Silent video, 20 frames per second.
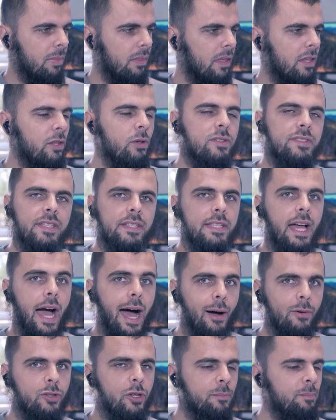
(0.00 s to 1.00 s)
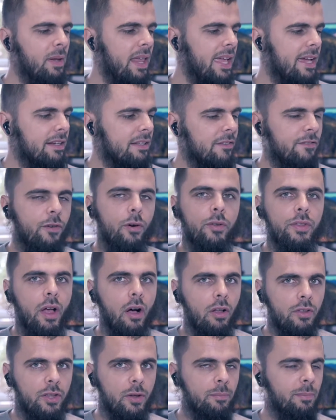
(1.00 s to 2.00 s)
Using the audio player, default
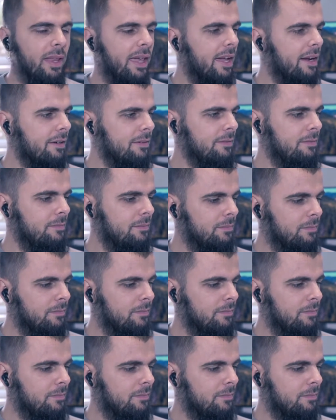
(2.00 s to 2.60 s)
audio player.